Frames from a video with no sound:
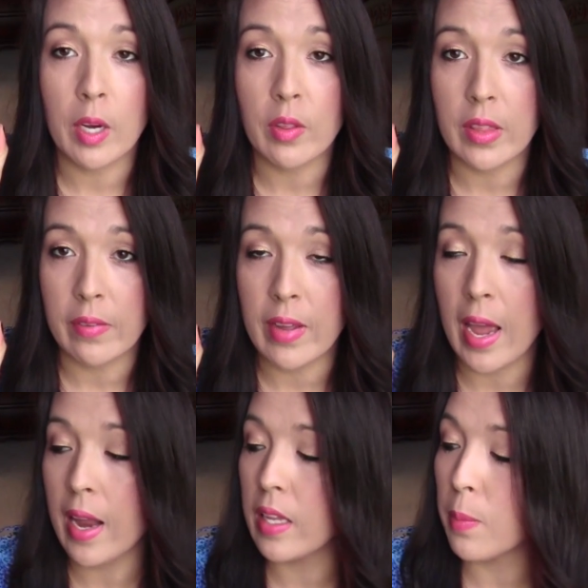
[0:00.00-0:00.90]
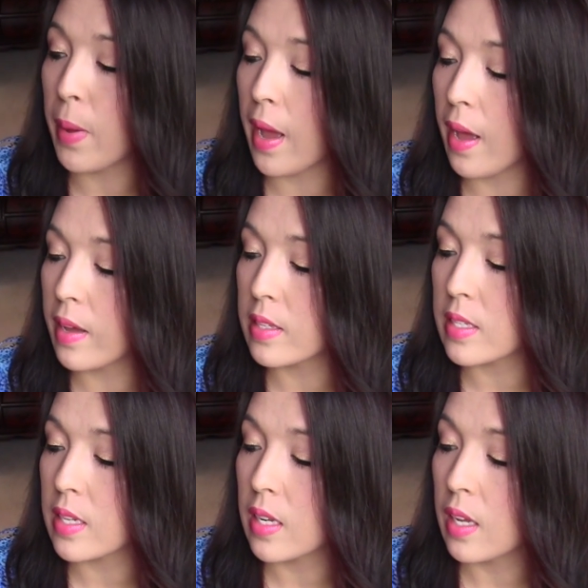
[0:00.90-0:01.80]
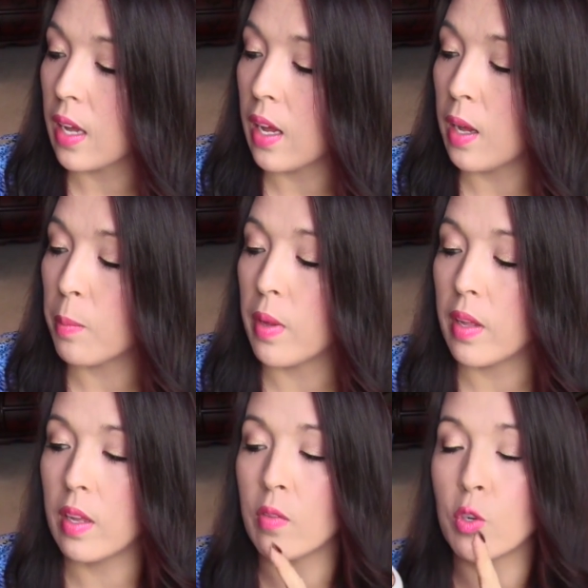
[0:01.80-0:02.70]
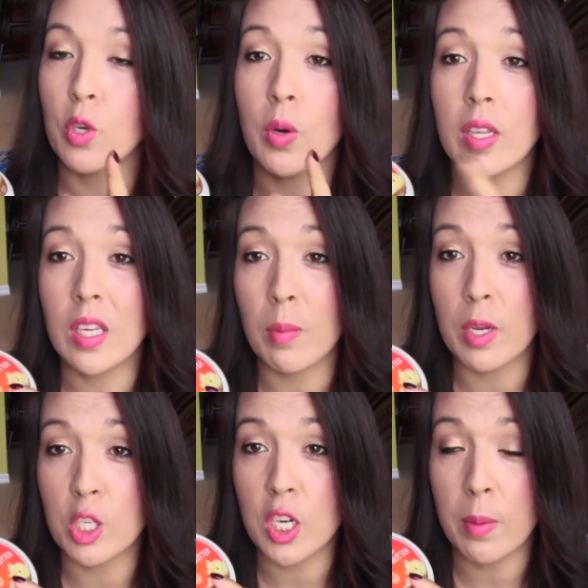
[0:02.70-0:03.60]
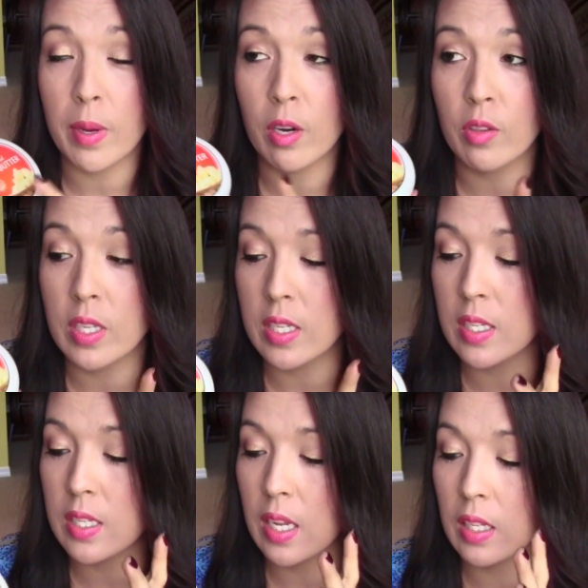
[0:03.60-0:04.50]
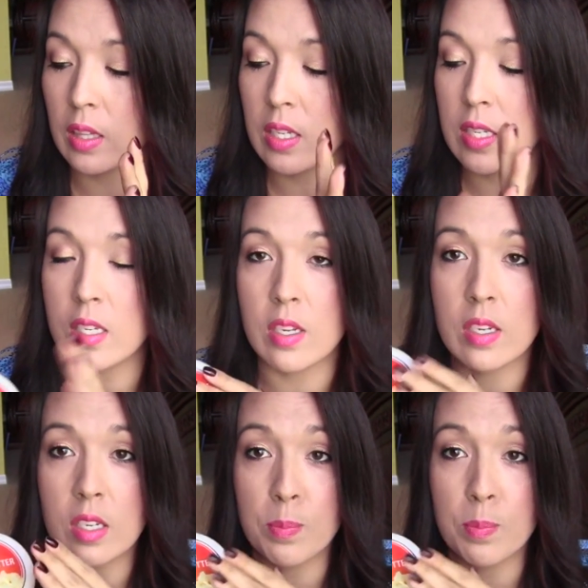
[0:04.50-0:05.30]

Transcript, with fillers: butter that they've had in the past. If you know anything about shea butter, this is in